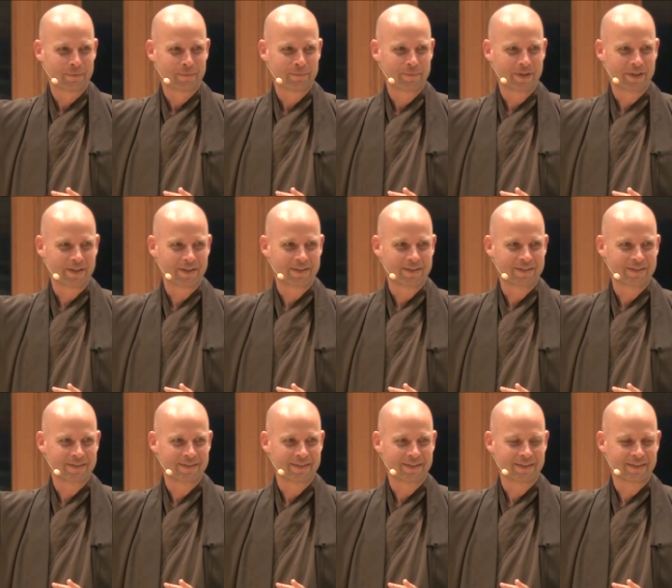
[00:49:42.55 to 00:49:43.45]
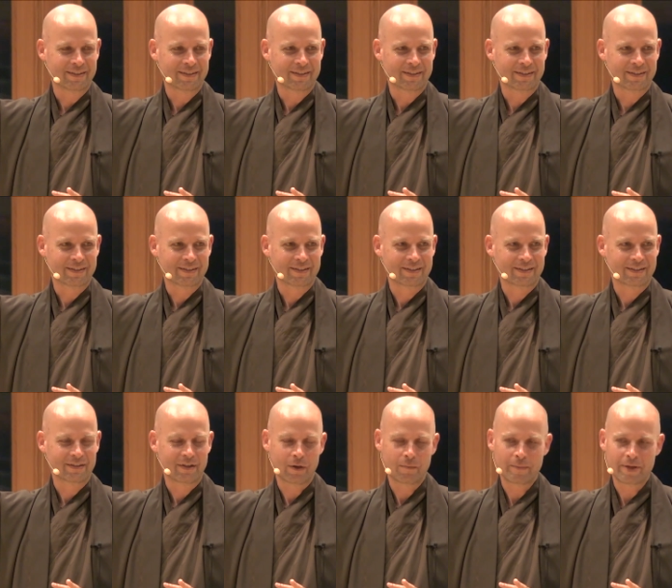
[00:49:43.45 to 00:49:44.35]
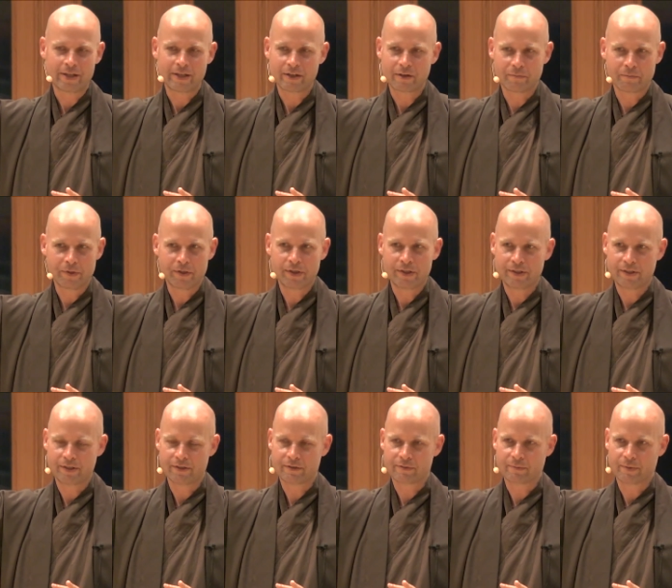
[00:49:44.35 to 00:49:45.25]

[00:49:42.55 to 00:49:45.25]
because there are many communities